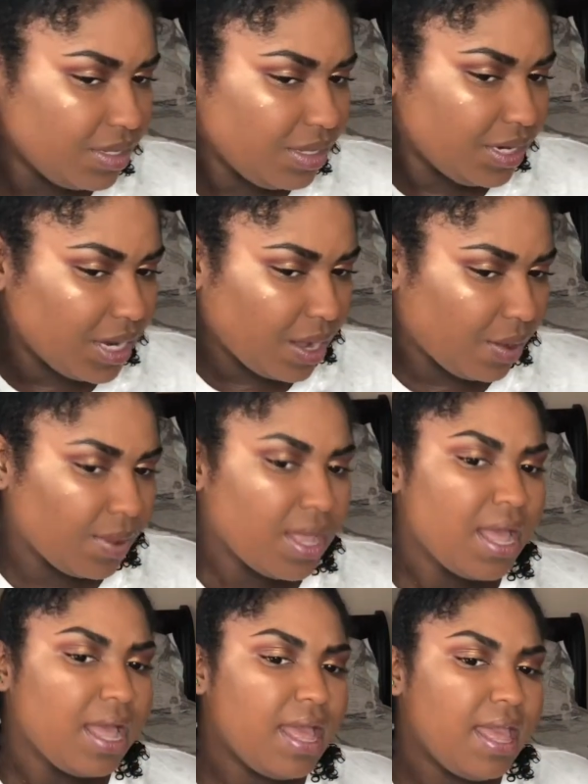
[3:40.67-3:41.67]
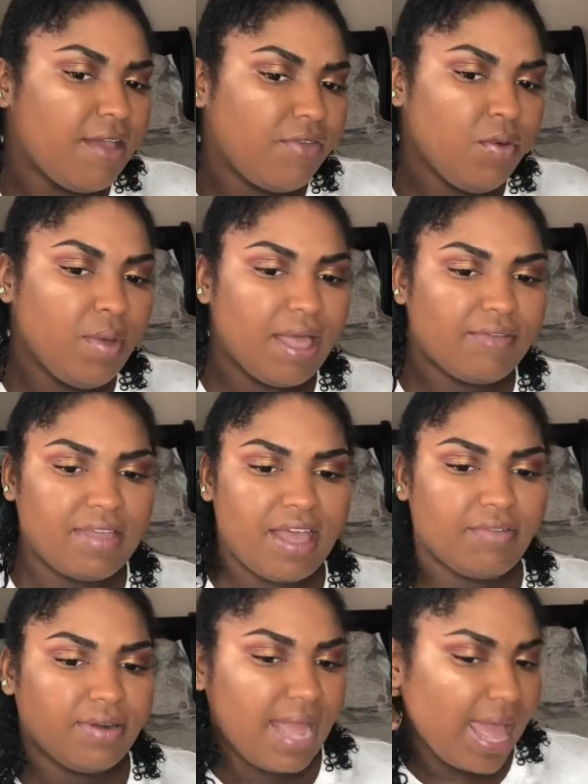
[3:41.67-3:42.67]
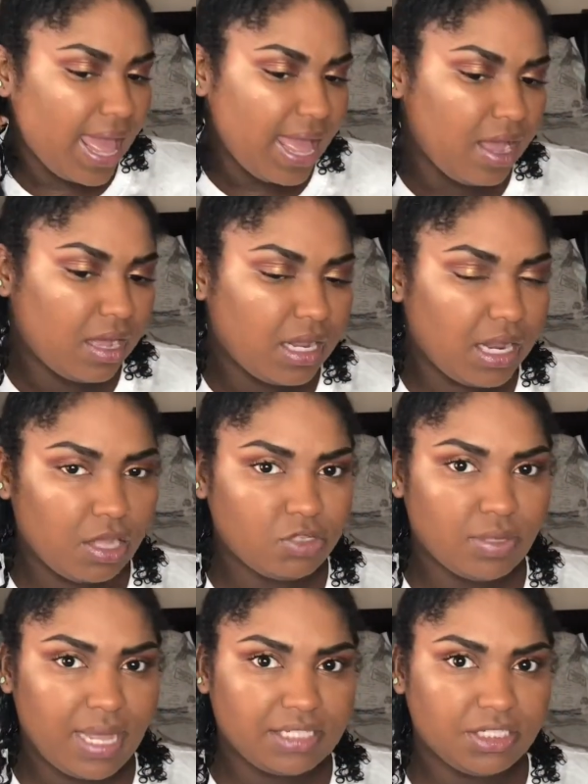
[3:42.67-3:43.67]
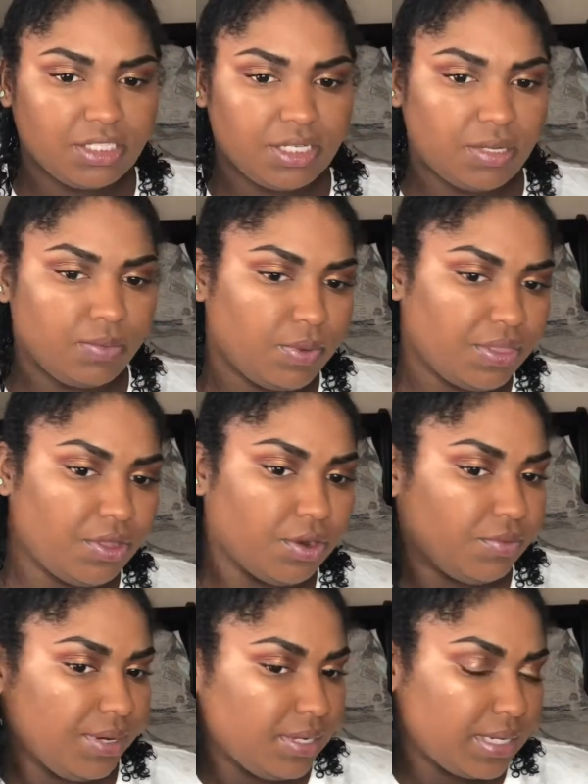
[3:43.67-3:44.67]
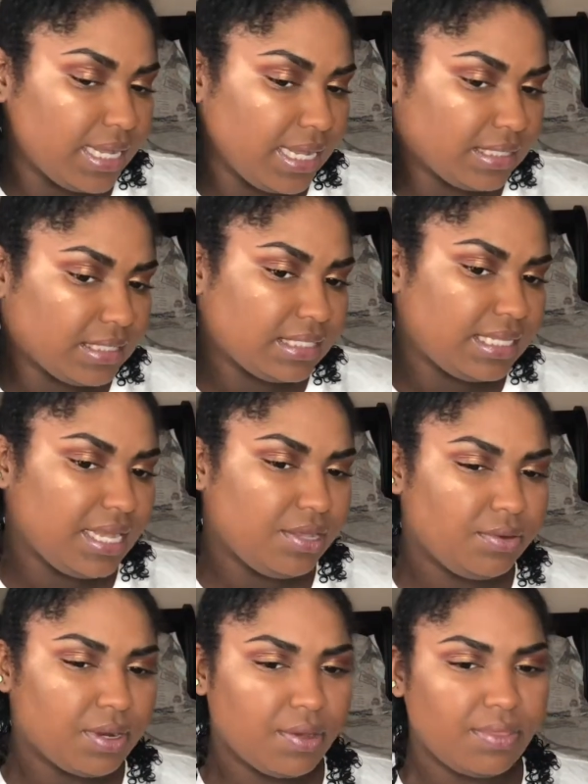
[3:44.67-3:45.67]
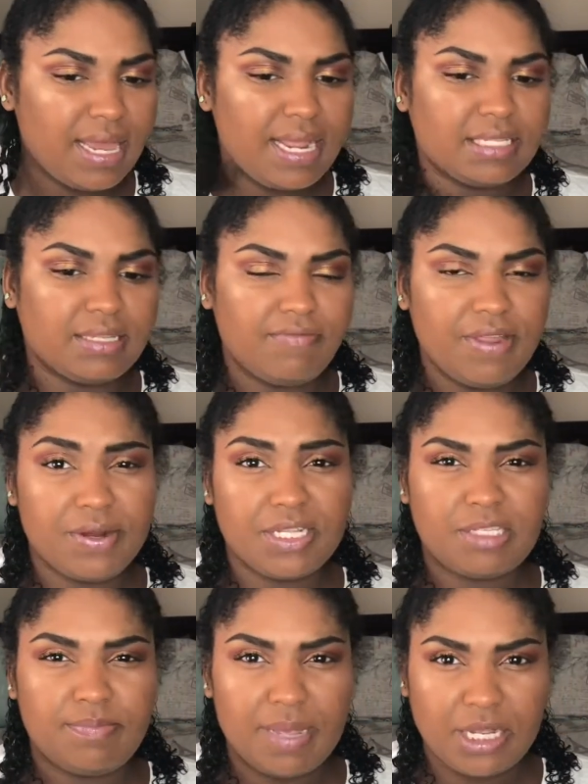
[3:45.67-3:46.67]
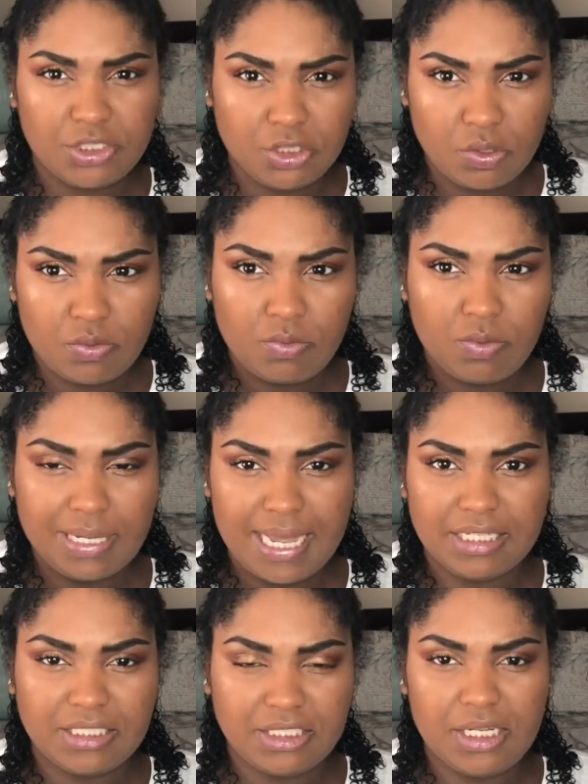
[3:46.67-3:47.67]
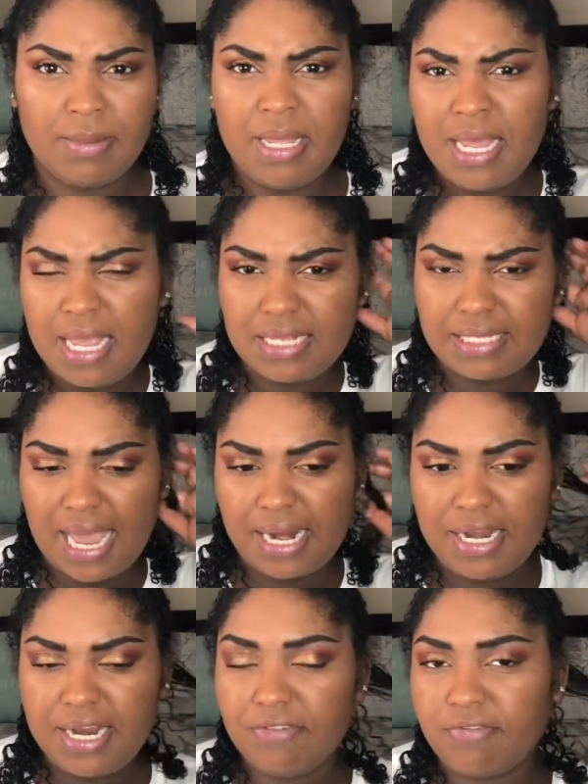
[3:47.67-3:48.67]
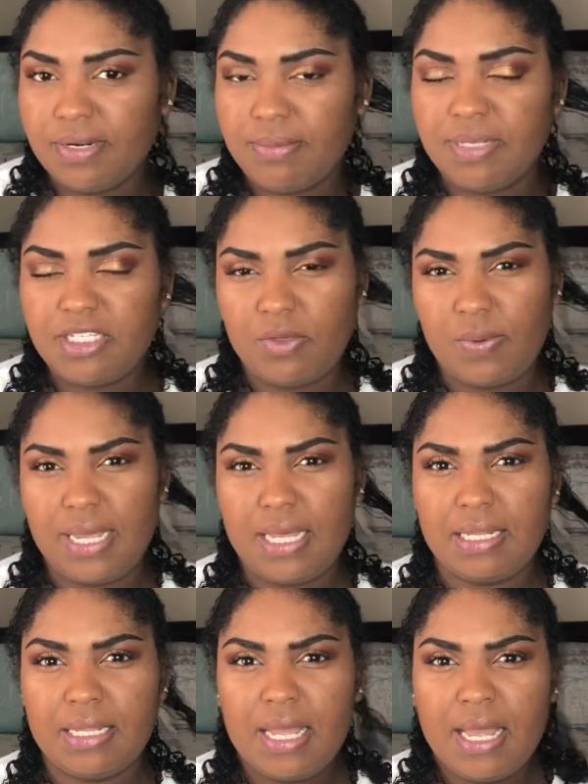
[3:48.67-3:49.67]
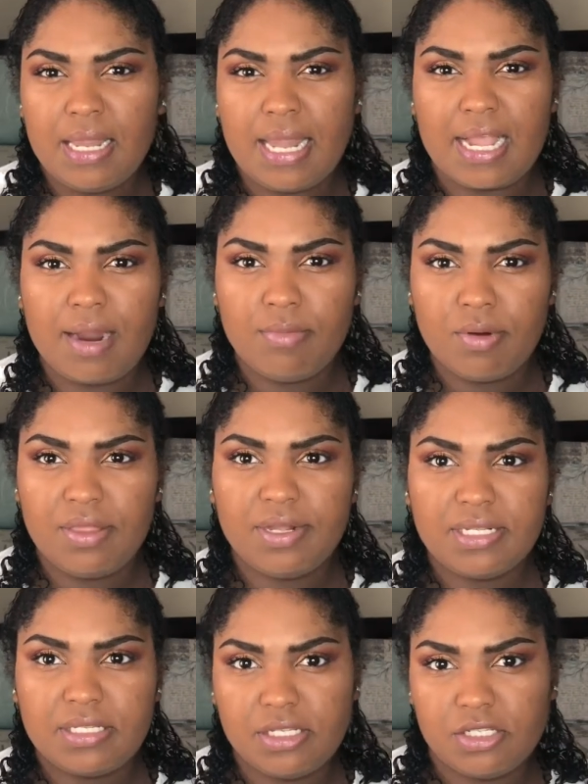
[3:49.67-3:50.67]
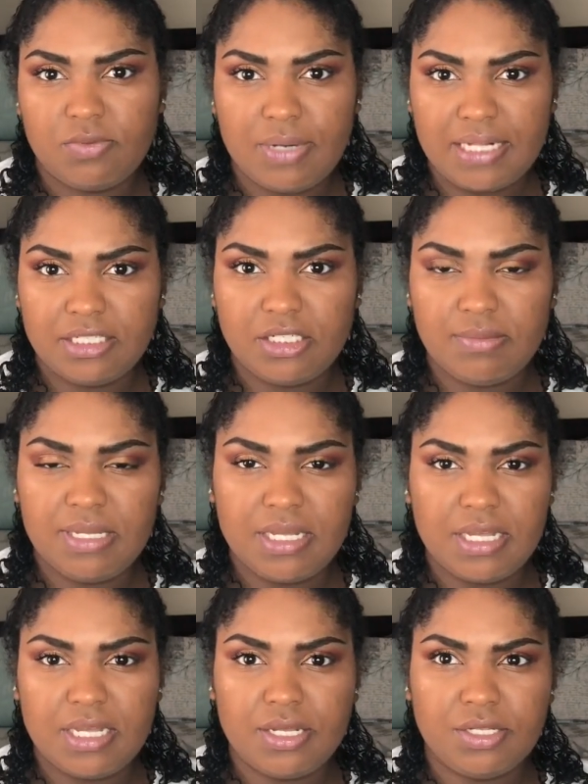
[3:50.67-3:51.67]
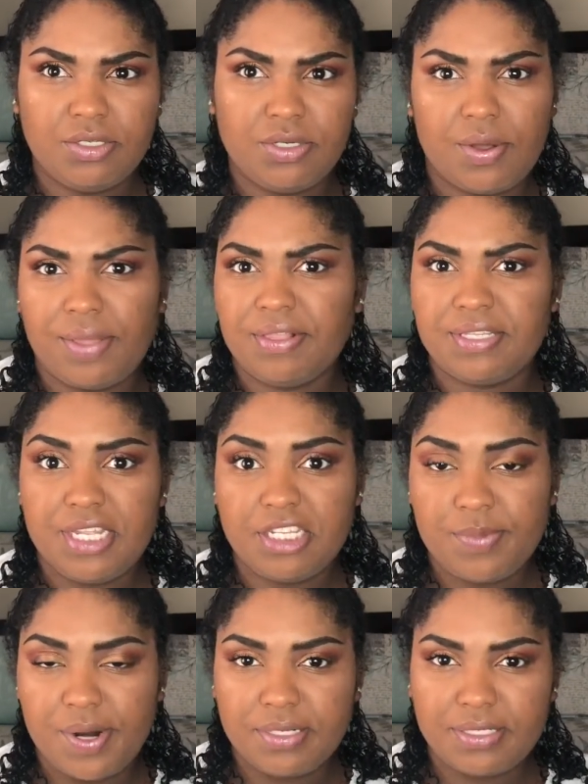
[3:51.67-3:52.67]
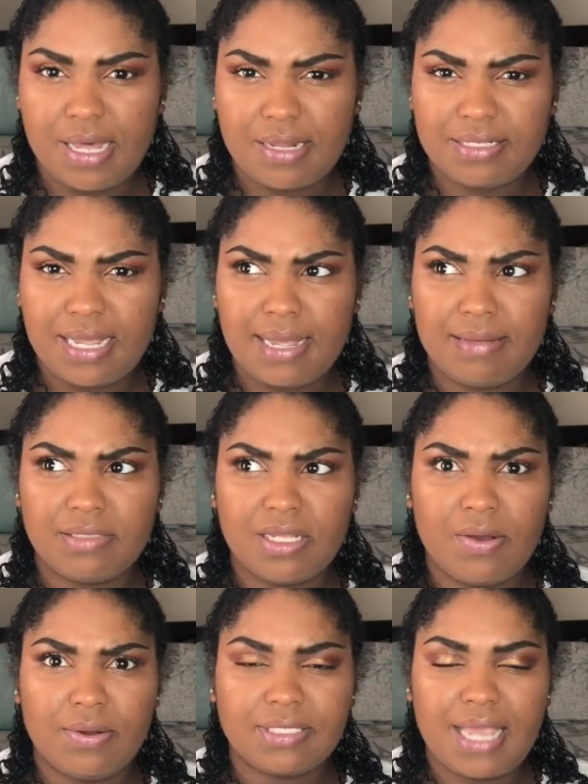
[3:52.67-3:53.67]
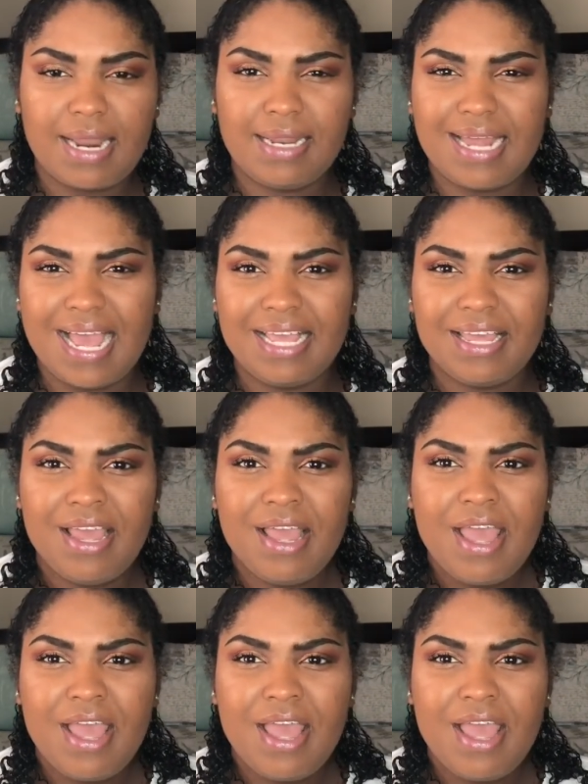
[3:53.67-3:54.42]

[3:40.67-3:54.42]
you know, if you have ever had a close relationship with your real cousins, then you know that it's a very special relationship. It's kind of different between like a brother and sister relationship because you don't have to see this person all the time. So it's kind of like